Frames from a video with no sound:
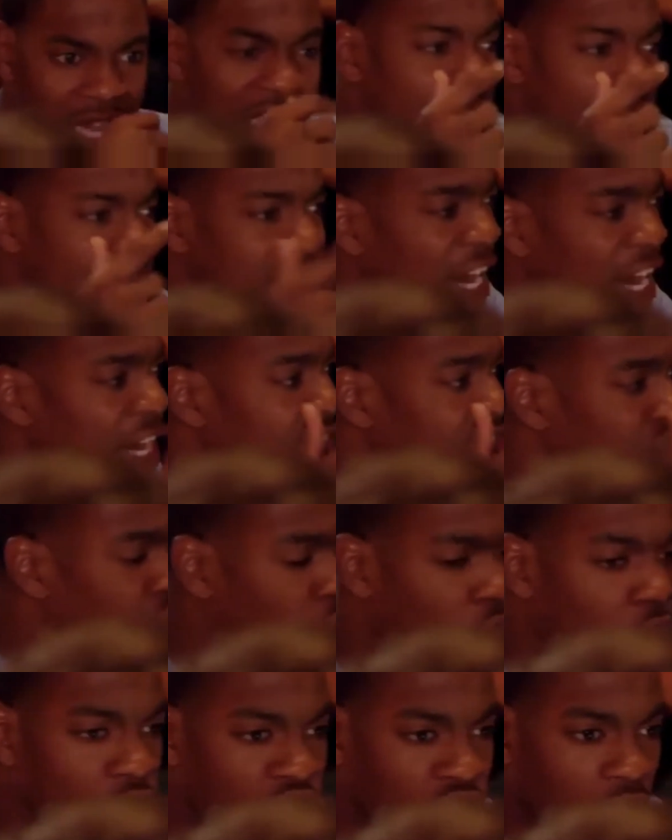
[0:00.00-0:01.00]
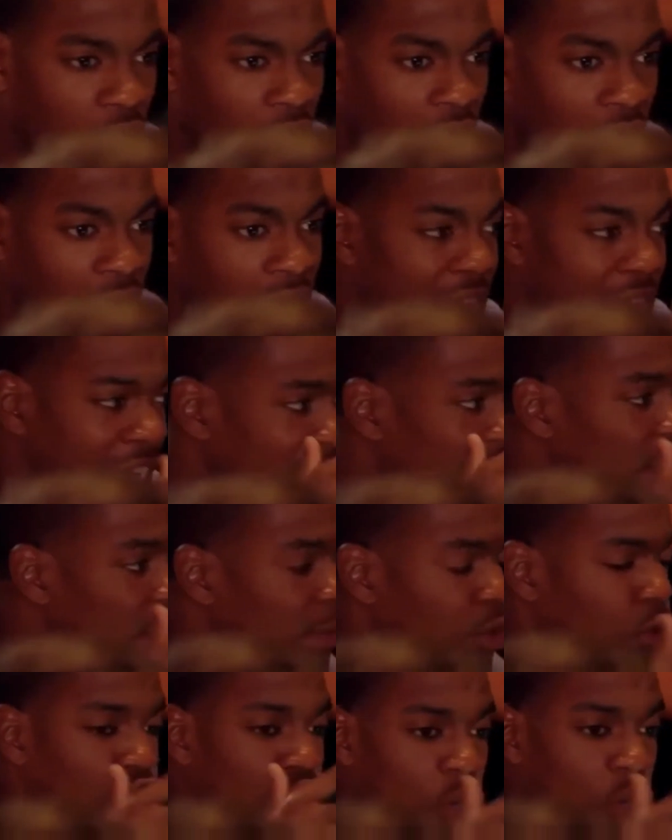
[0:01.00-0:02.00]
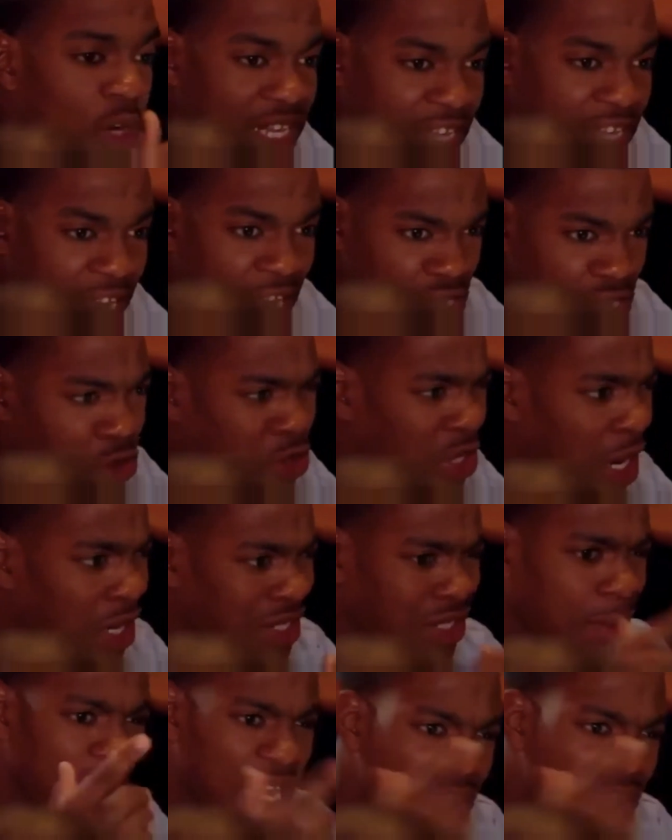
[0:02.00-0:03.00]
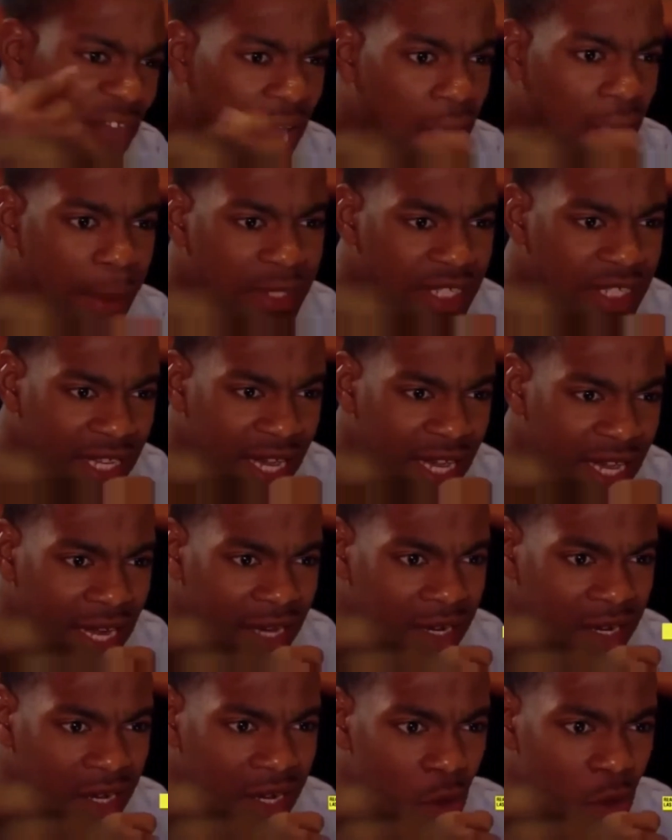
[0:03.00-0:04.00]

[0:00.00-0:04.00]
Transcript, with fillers: He just sat here and told y'all that he will do it again. You talk some if it happens again?